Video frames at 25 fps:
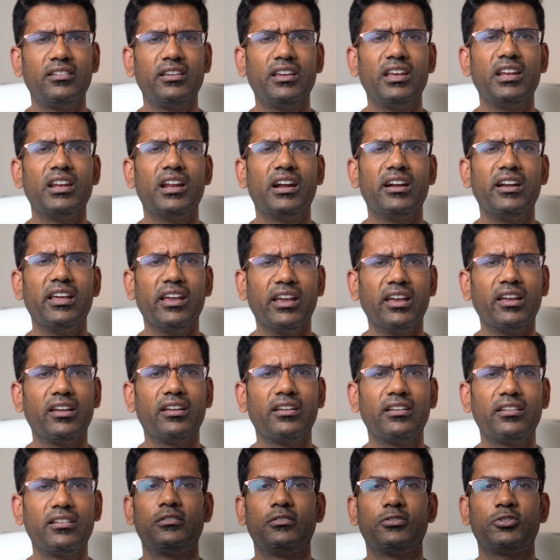in a
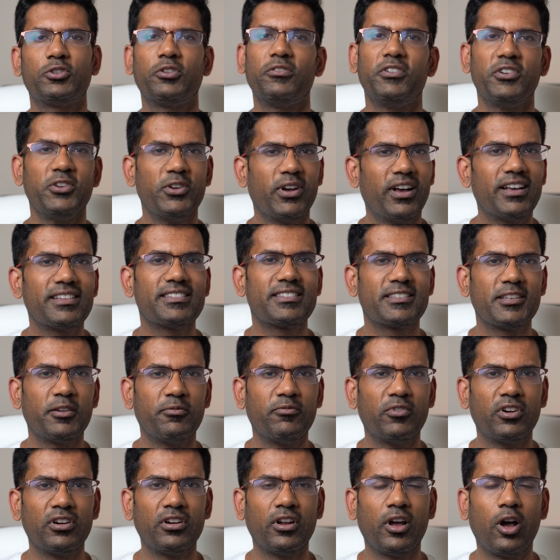day. So when you ask
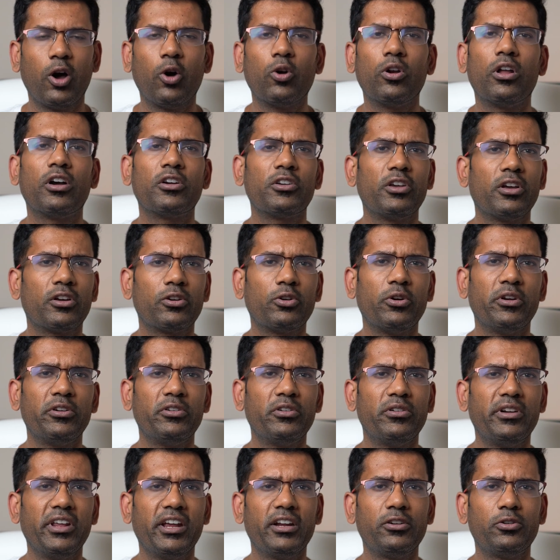someone how long you are
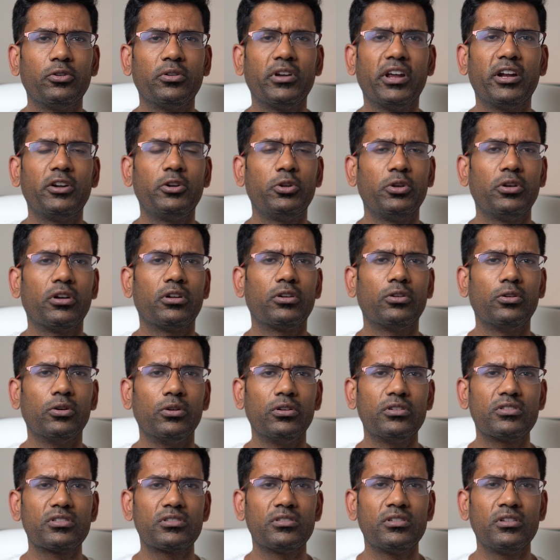going to take to get to your
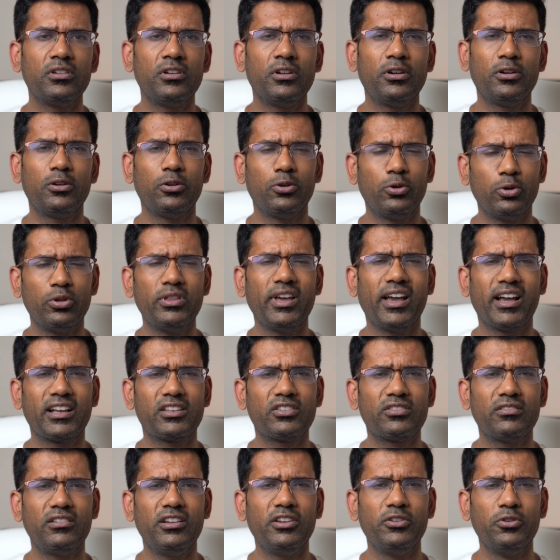goals, do they
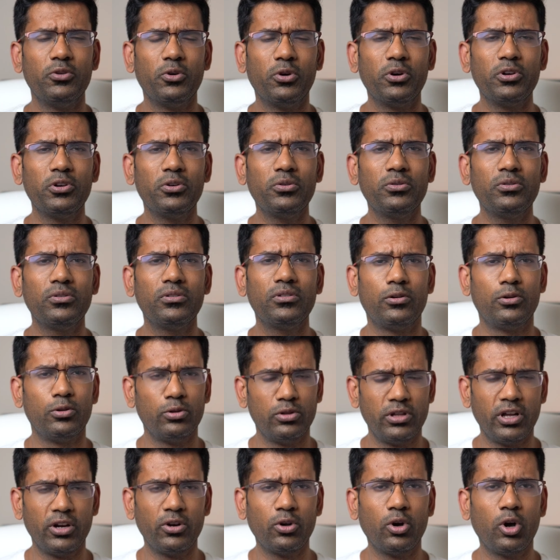actually know you?
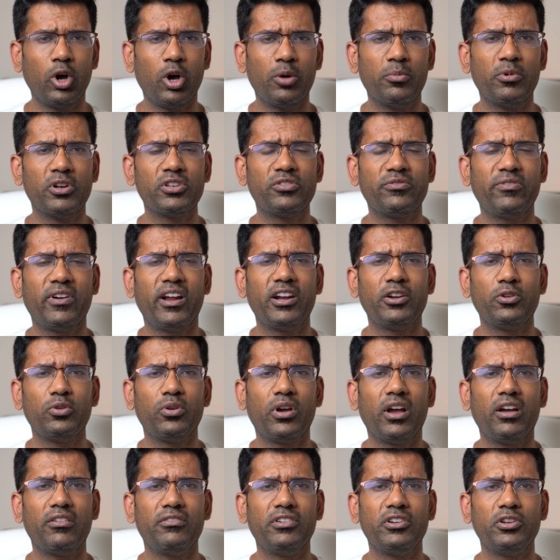Do they know how much fat
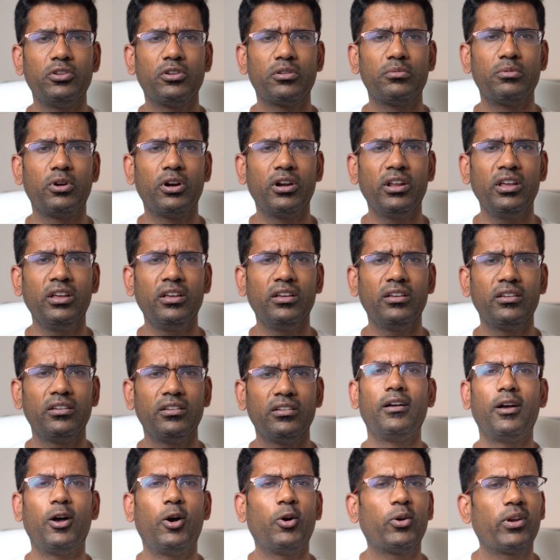you have in your body?
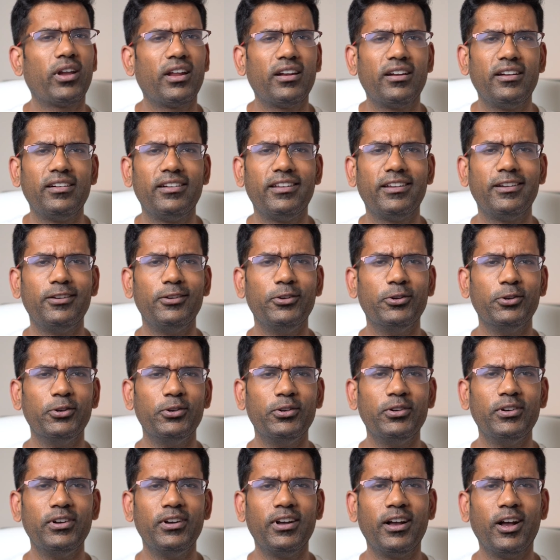How can I tell
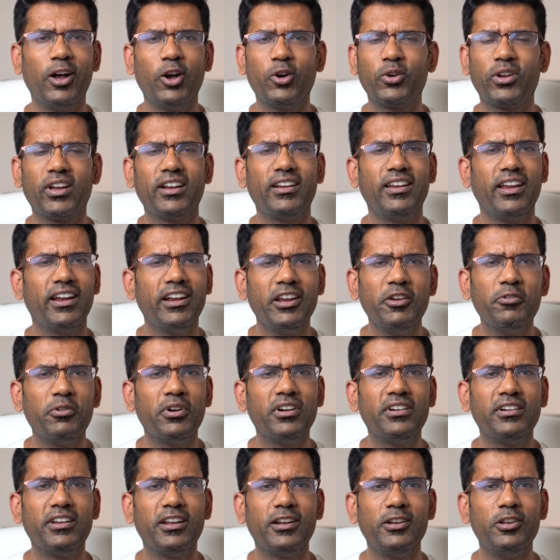you? How can
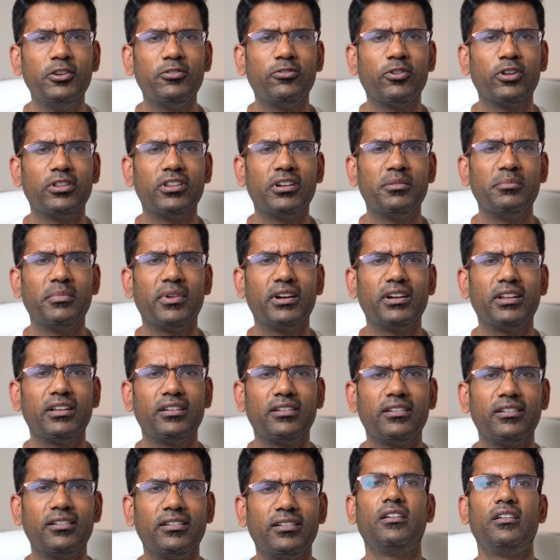anyone tell you for that
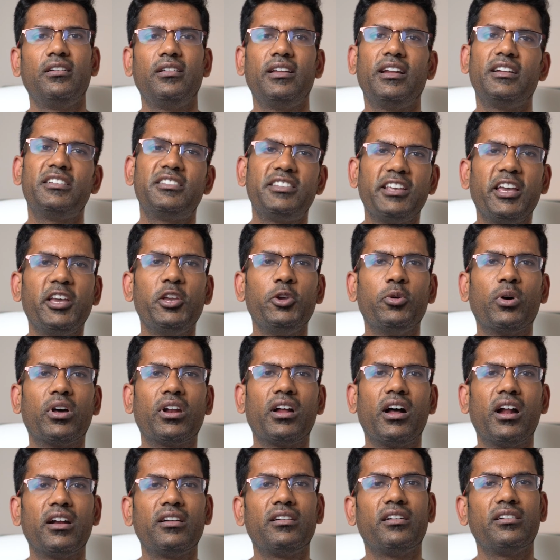matter? Let's say you are
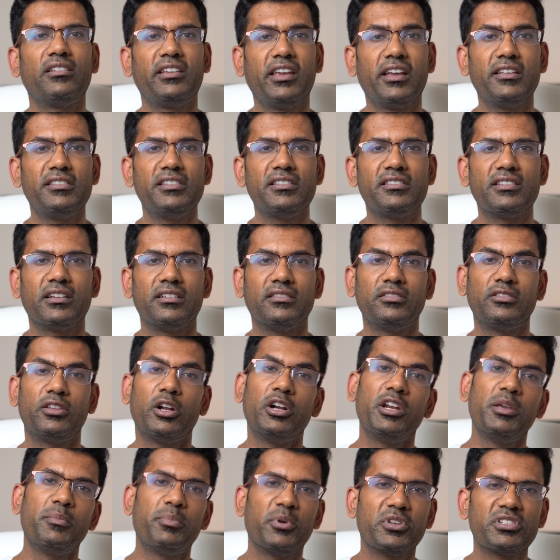100 kgs at
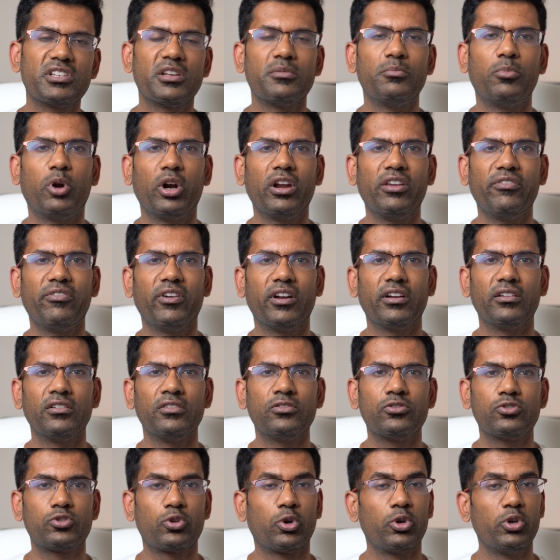30% body fat.
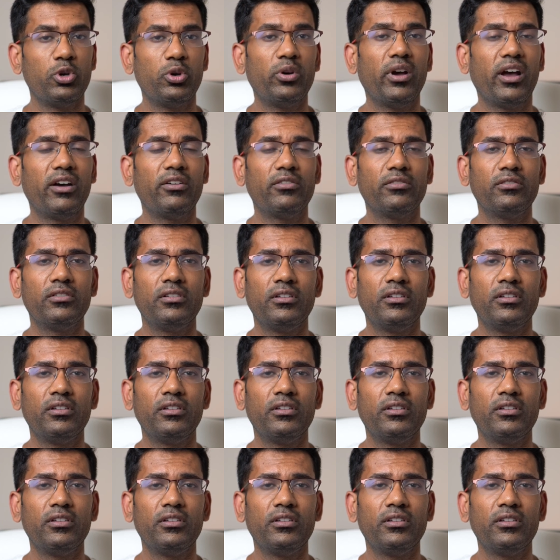So you have